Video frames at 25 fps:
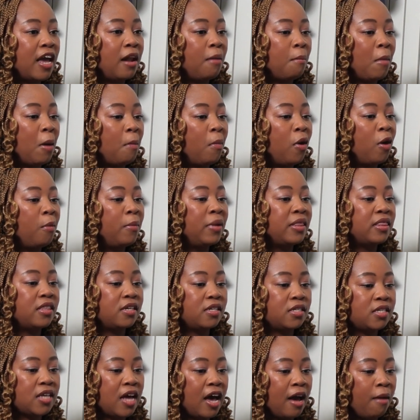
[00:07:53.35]
And my mom at
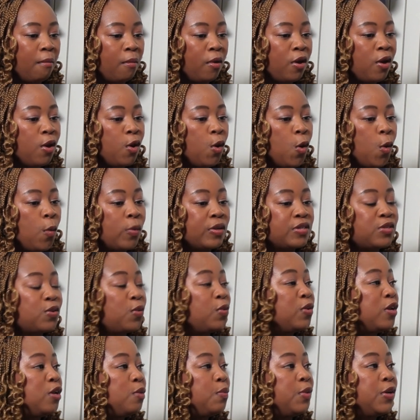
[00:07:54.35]
that time was the
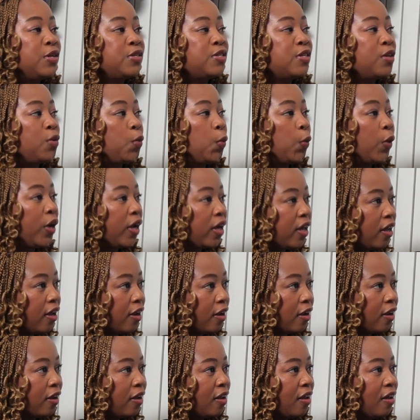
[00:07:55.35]
only person
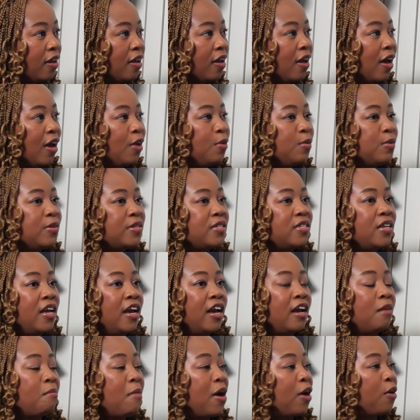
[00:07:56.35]
working, and we were
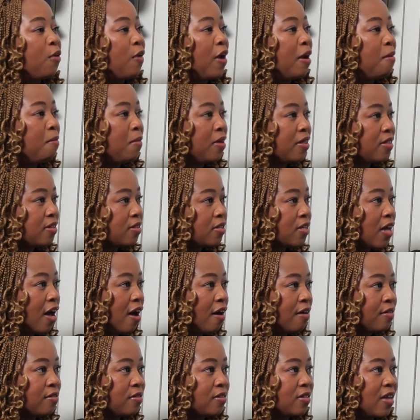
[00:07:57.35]
staying at my grandmother's
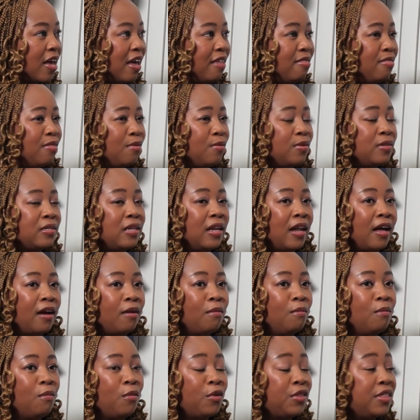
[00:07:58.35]
house, and there was
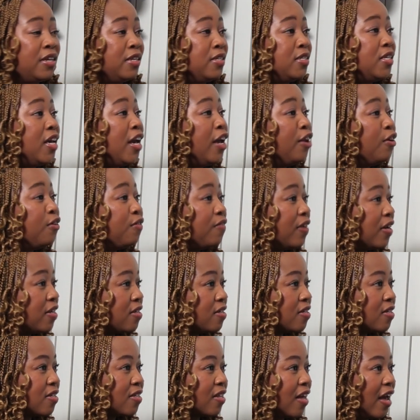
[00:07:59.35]
like more than 10 of
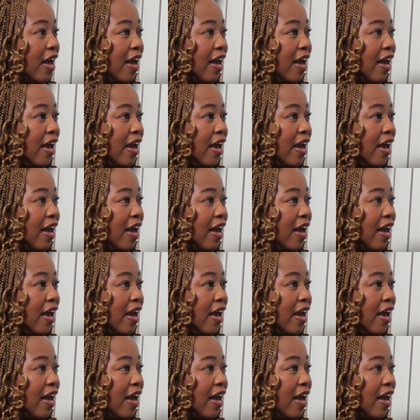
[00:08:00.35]
us.